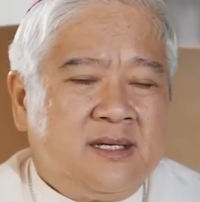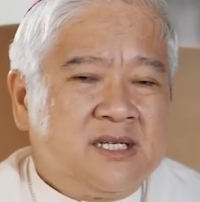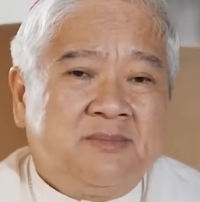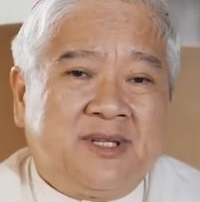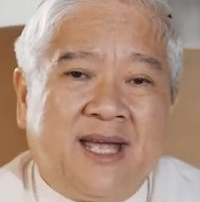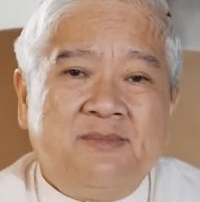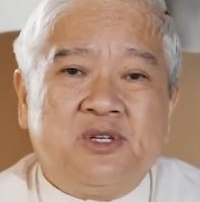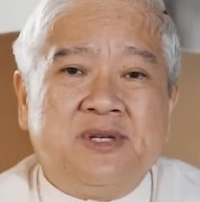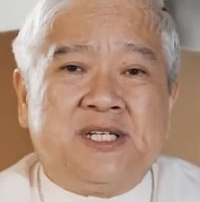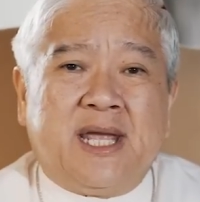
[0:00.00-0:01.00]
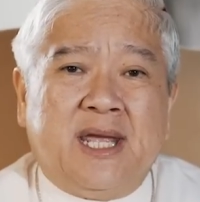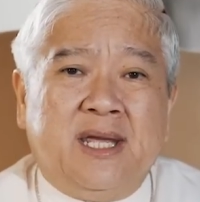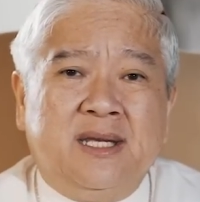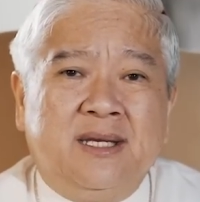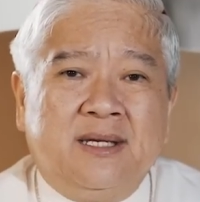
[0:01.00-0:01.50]
Sometimes we
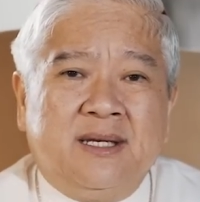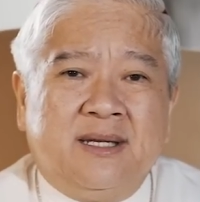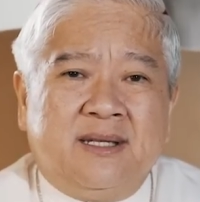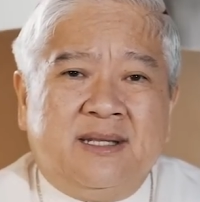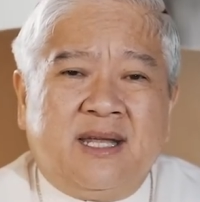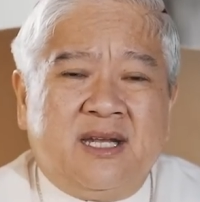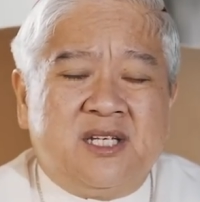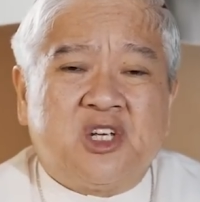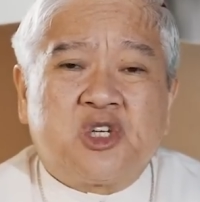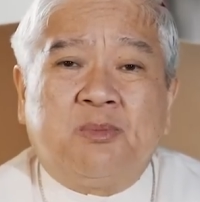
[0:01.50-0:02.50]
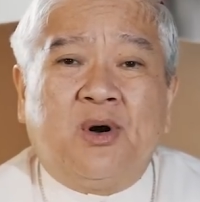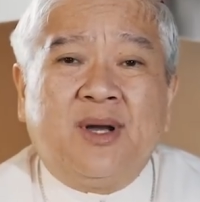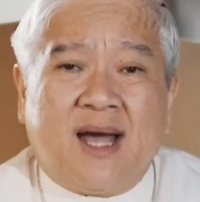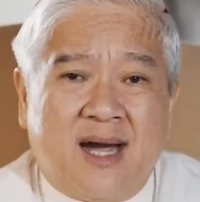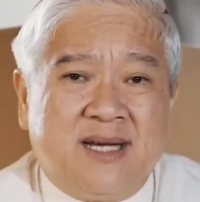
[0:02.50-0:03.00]
say there is the
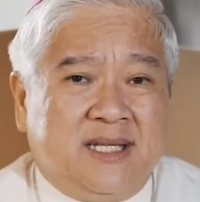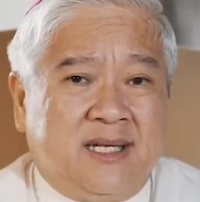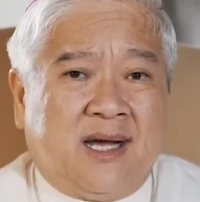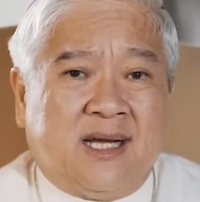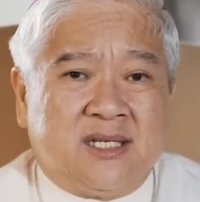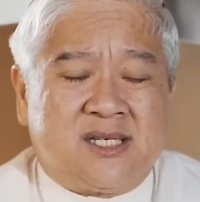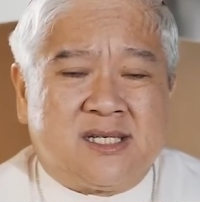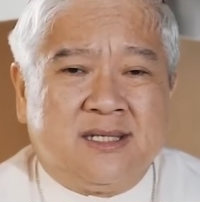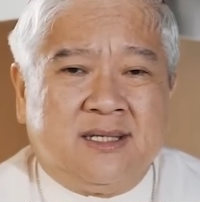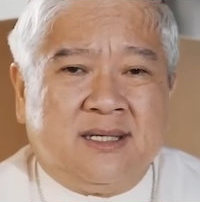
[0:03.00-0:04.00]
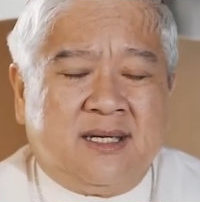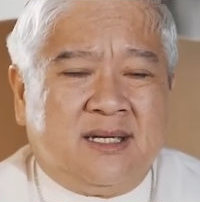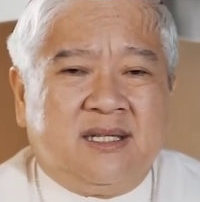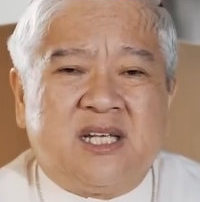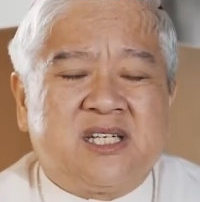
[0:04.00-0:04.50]
small heart in us,
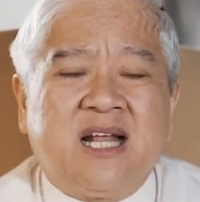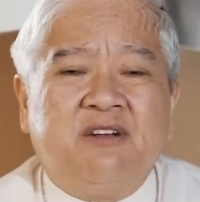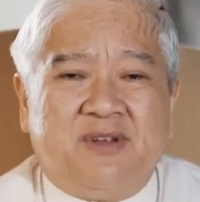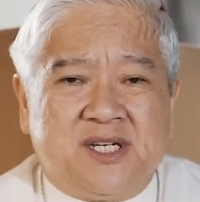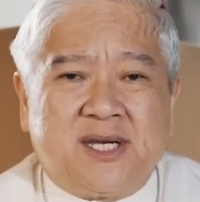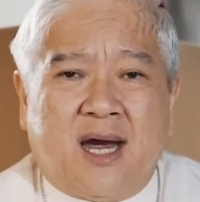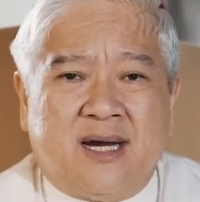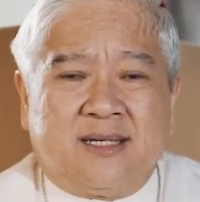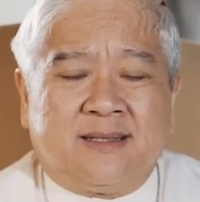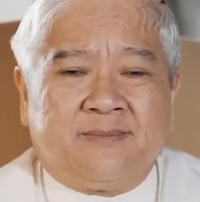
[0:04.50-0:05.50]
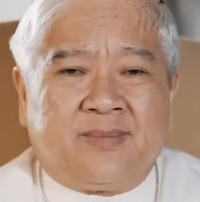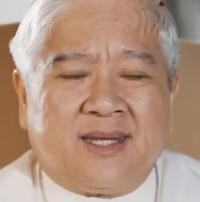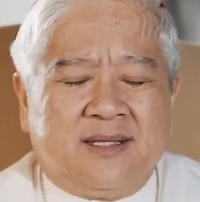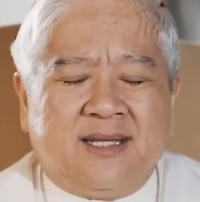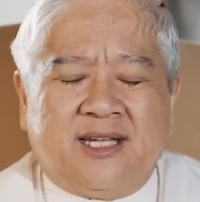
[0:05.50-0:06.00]
the selfish heart
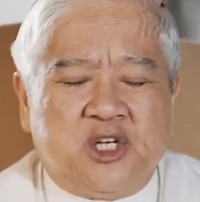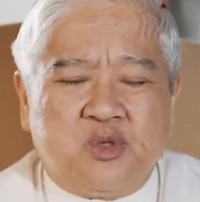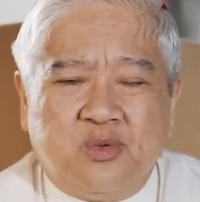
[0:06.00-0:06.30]
that is